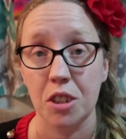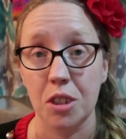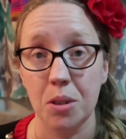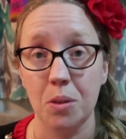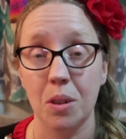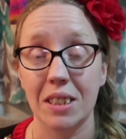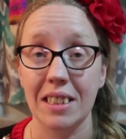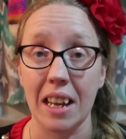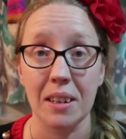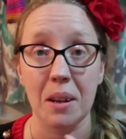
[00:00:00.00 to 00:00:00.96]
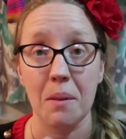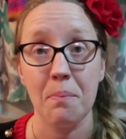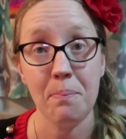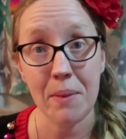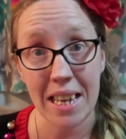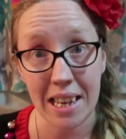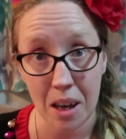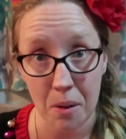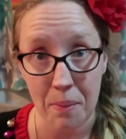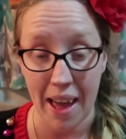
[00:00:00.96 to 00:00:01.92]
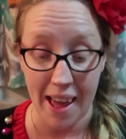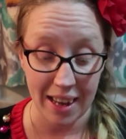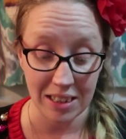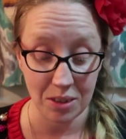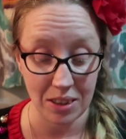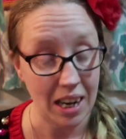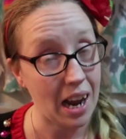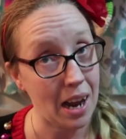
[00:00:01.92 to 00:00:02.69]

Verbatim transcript: to send me a bag so that